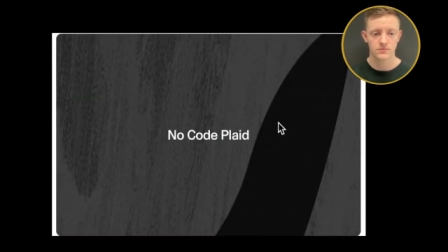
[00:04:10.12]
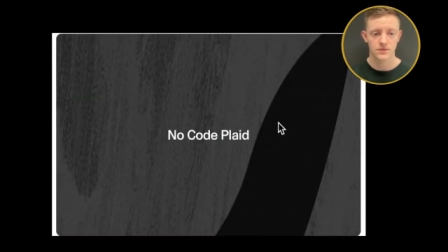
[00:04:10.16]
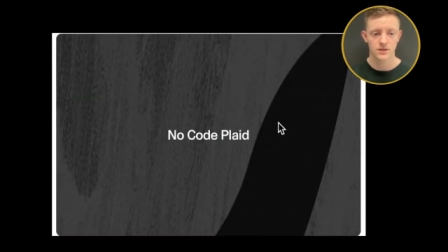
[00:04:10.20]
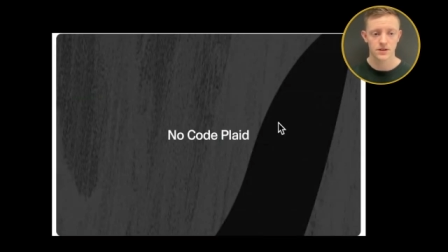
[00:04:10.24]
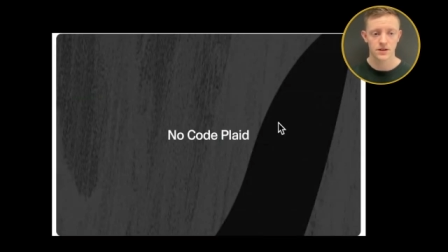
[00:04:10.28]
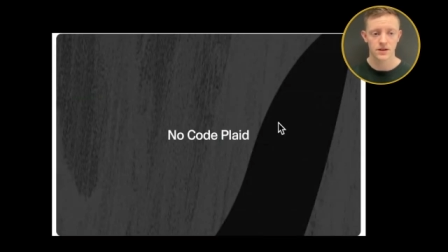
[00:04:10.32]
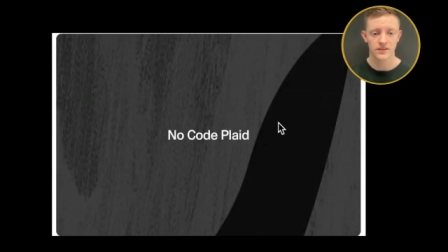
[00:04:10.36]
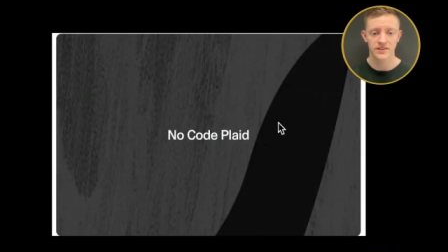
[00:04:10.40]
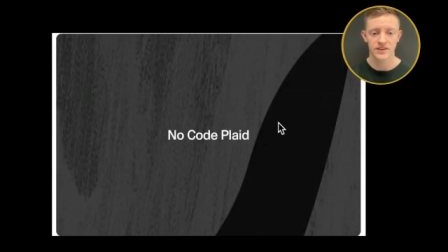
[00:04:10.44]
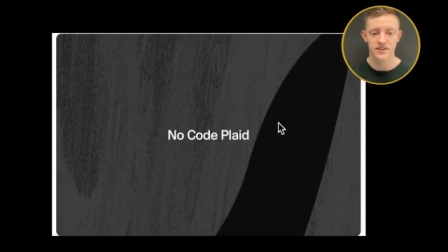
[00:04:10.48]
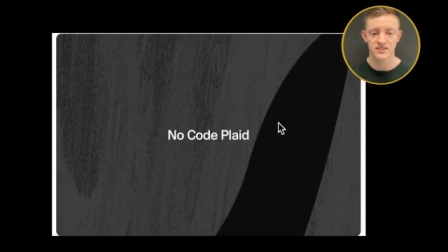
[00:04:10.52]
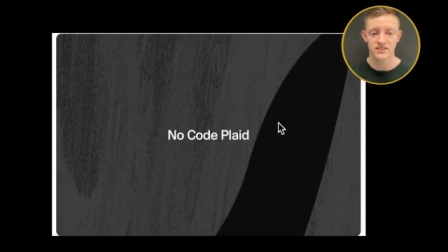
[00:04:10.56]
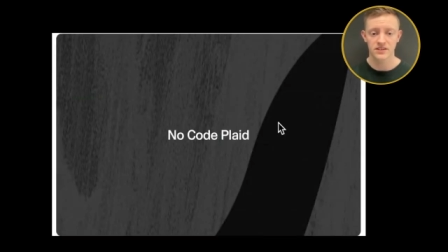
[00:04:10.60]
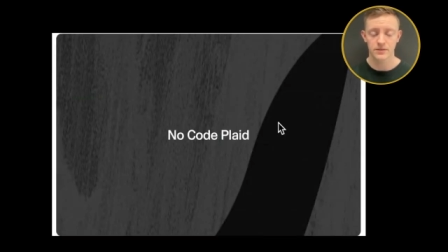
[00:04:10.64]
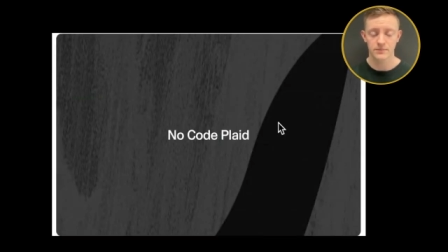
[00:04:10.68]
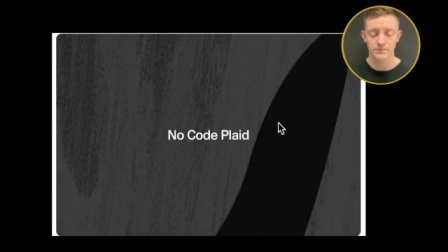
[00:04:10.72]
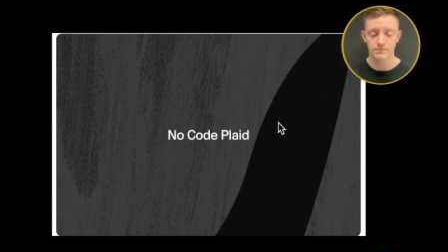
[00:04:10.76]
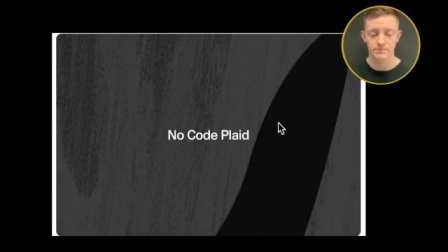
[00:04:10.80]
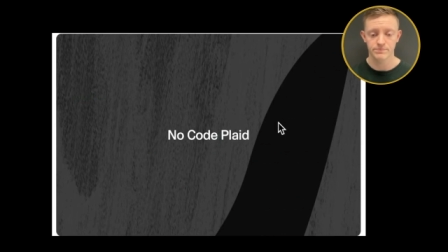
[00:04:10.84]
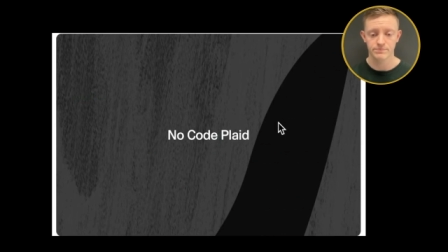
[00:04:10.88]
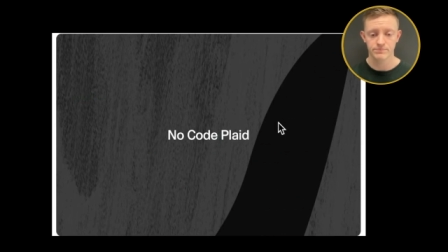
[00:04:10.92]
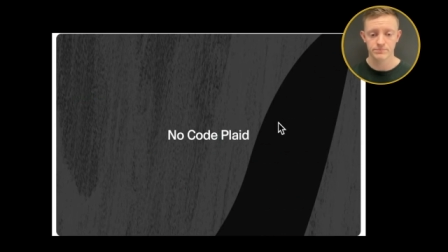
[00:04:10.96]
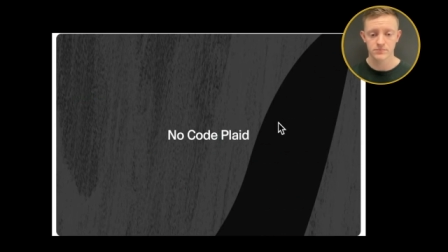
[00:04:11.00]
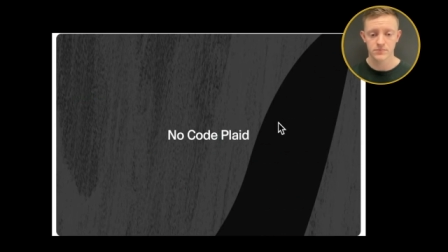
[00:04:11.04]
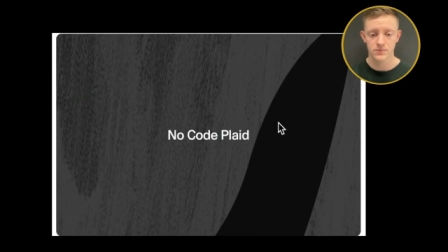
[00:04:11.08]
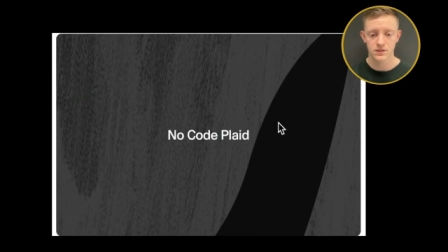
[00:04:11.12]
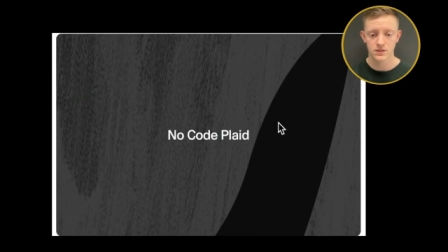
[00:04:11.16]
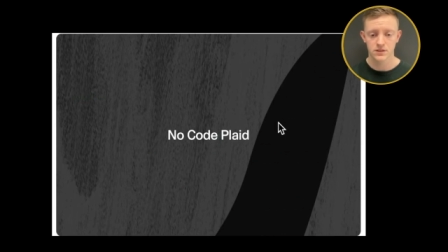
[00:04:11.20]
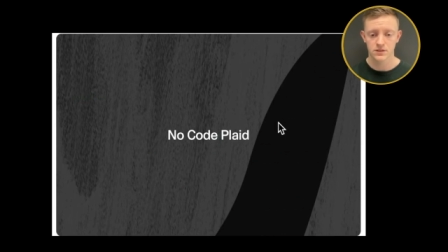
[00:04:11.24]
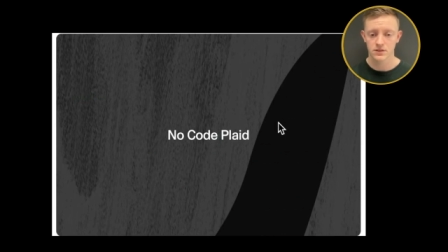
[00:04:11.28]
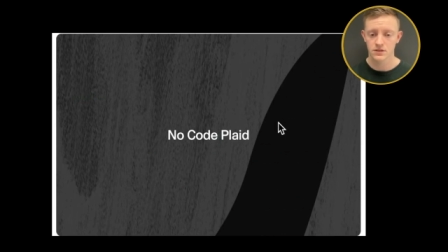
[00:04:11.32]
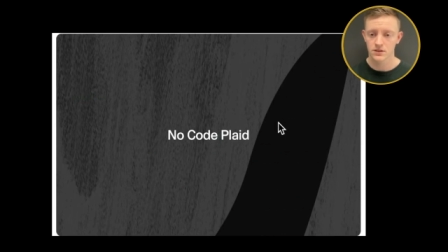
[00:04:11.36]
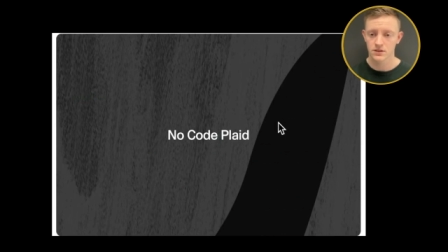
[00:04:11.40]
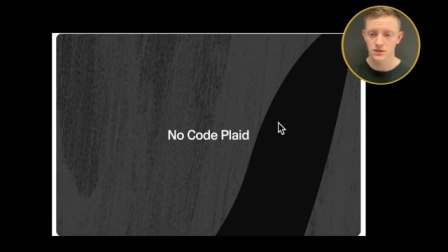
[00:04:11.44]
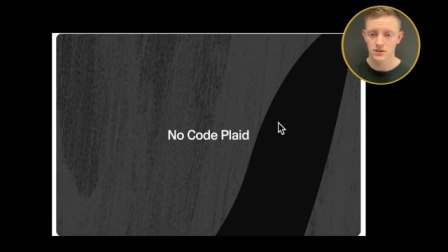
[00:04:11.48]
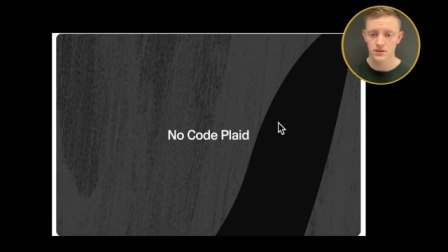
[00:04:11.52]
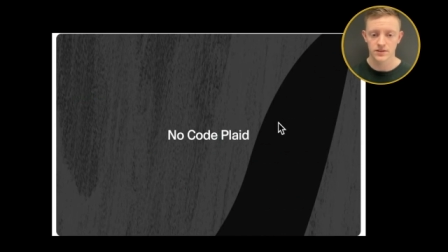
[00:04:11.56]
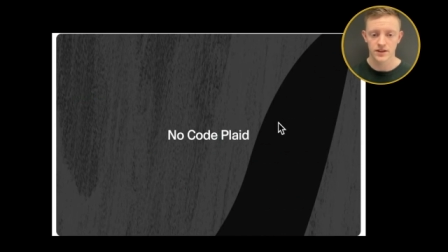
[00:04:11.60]
And that's it.
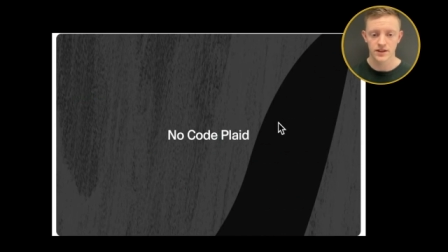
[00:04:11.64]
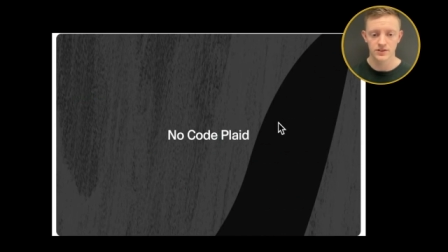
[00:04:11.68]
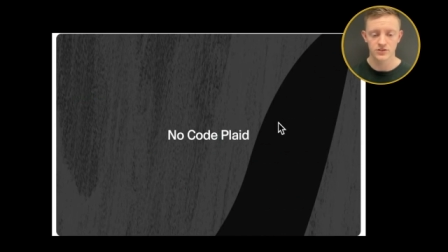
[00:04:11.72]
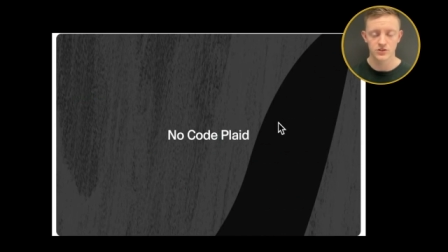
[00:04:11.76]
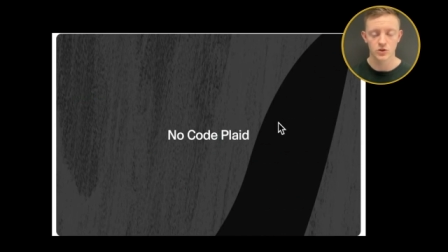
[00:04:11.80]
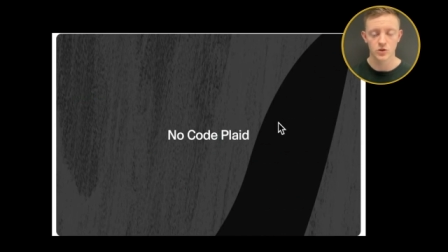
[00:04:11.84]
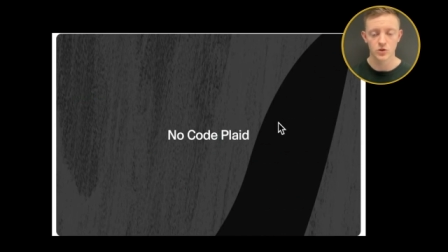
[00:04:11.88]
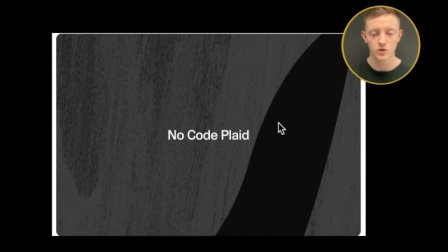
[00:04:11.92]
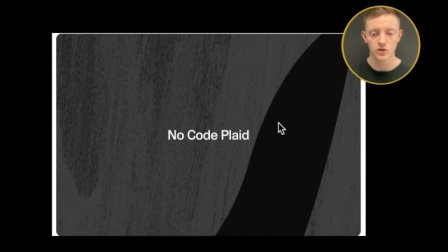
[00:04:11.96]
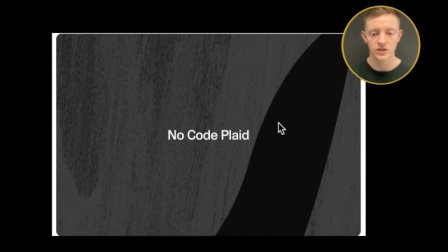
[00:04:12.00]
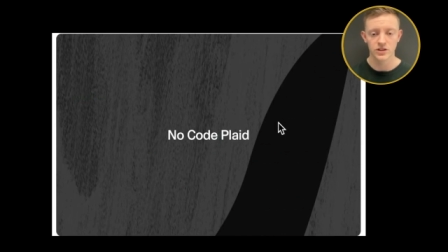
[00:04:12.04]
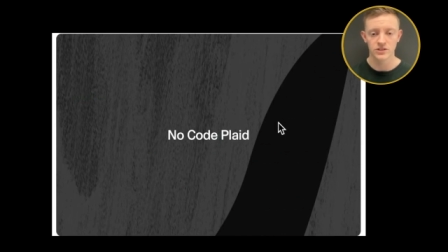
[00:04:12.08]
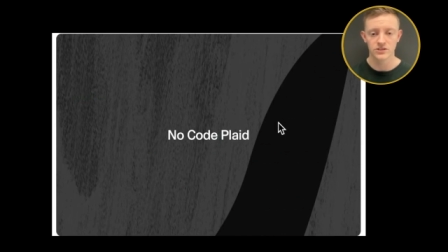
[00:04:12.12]
That's all you